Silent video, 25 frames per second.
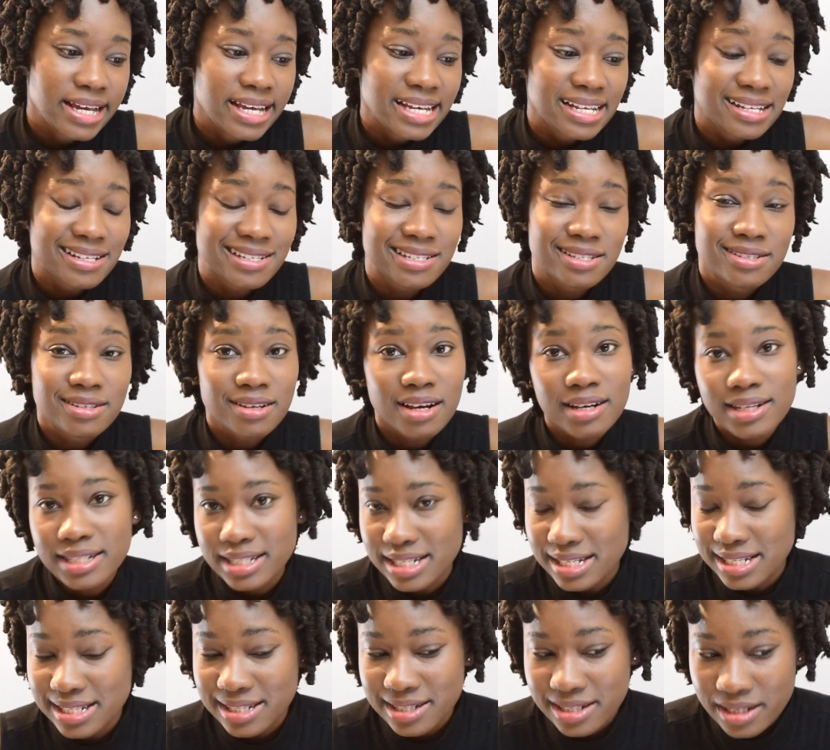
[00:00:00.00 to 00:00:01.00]
It's not
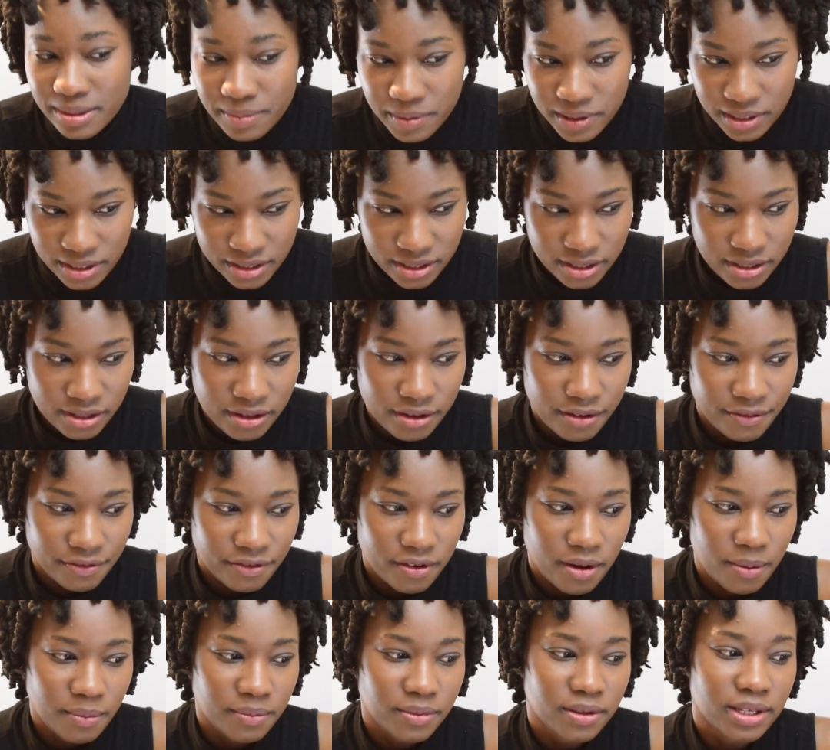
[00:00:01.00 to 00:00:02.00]
dissimilar
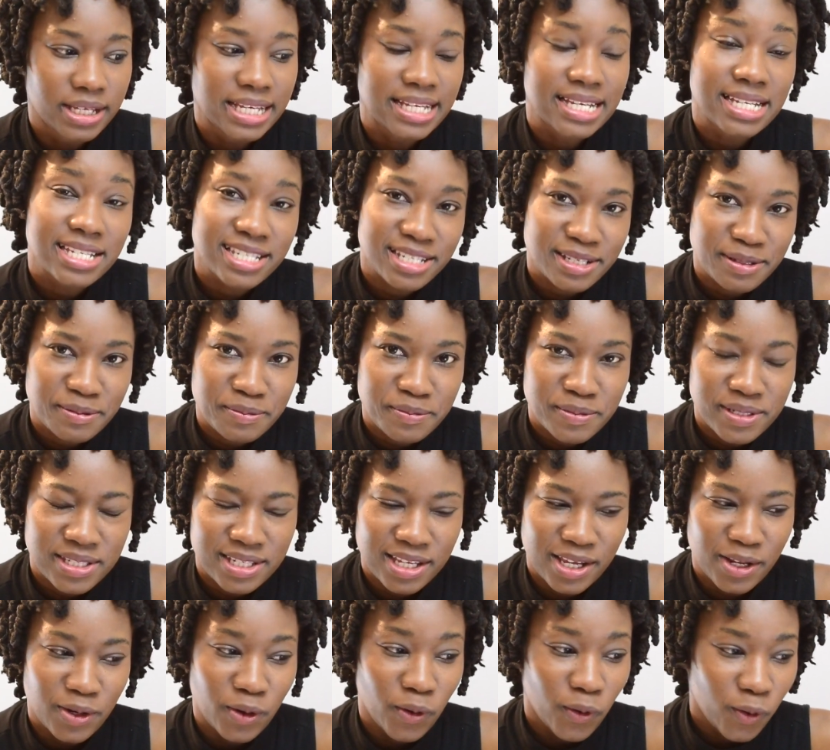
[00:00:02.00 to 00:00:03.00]
from the isms
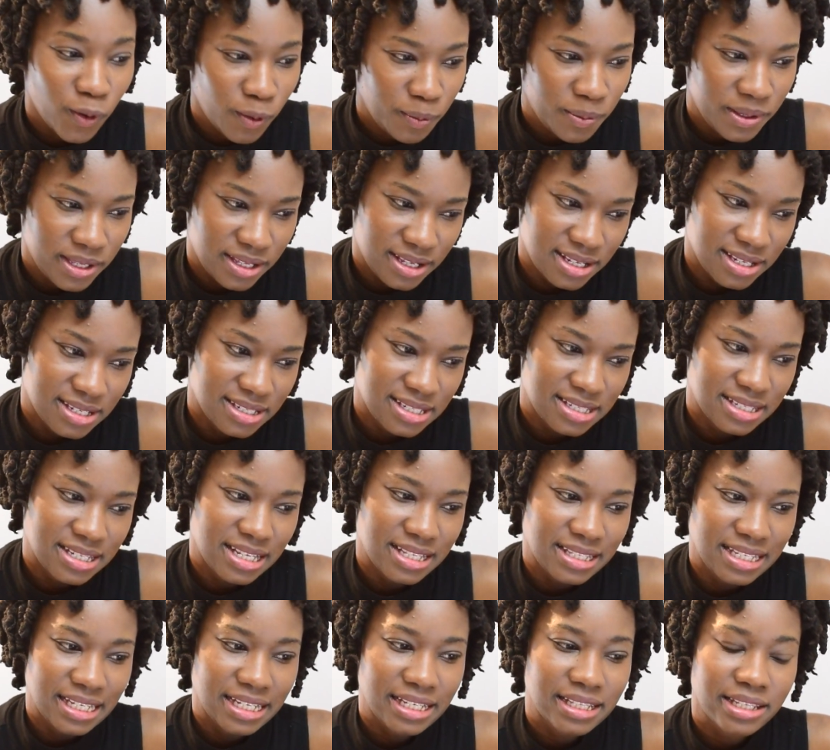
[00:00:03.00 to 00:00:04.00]
and obias
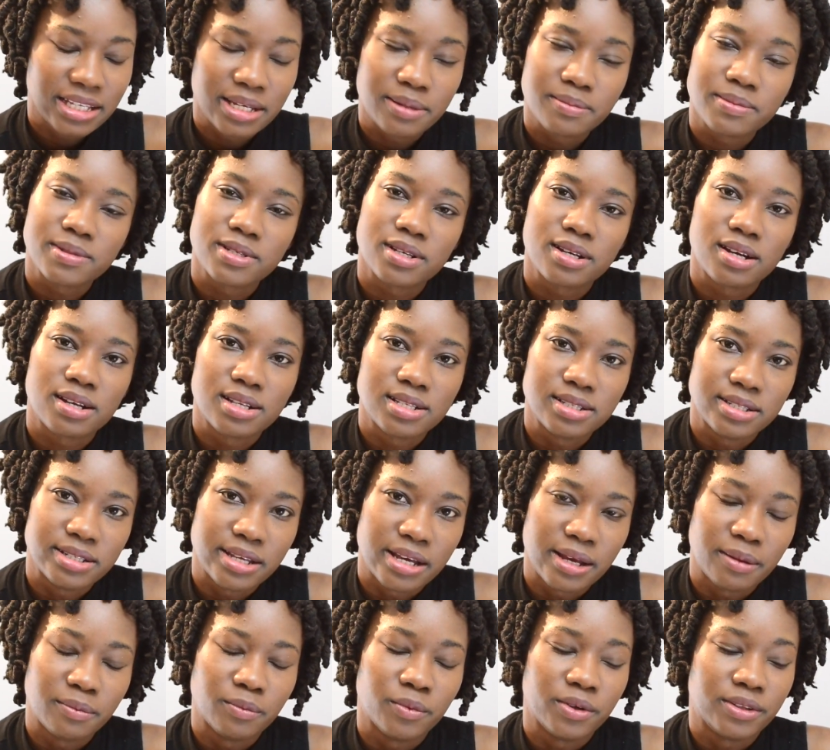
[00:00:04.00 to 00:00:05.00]
that they claim to
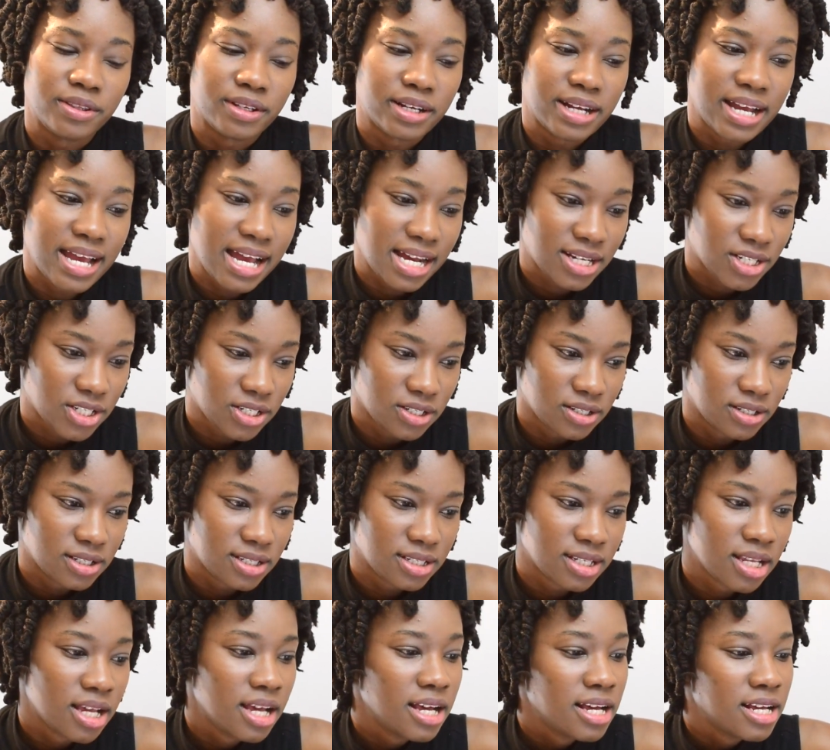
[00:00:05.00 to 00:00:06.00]
condemn with their
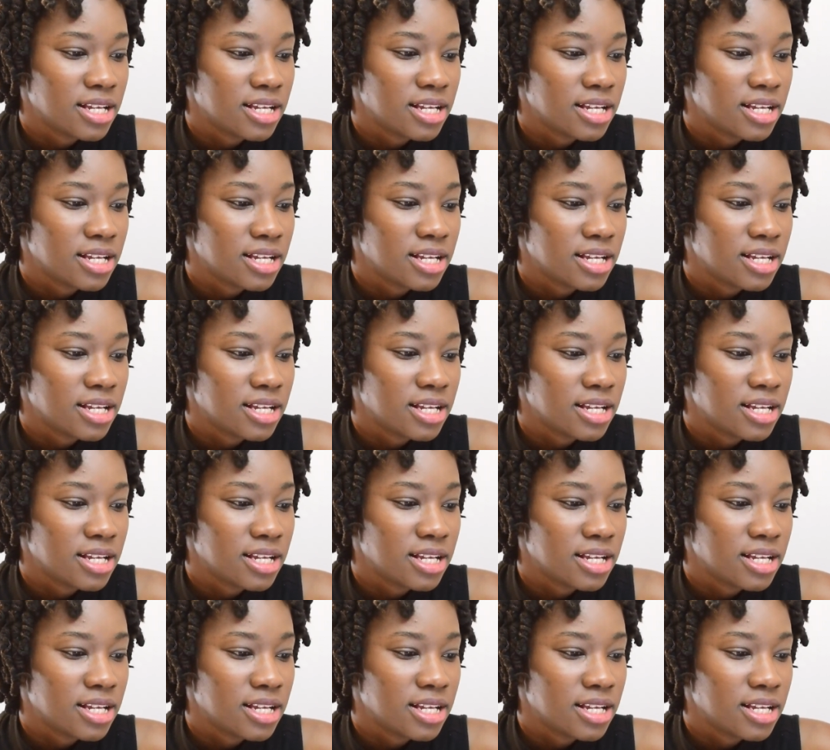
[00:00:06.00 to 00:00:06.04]
actions,